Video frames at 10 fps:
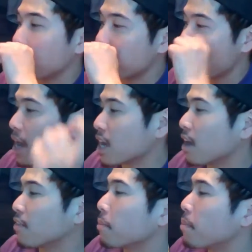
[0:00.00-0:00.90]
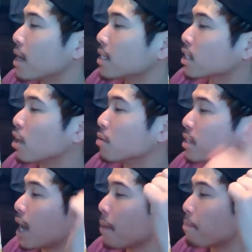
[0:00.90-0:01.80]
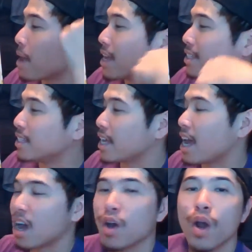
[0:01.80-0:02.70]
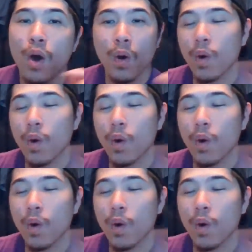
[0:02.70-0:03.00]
The back of the bus goes up and down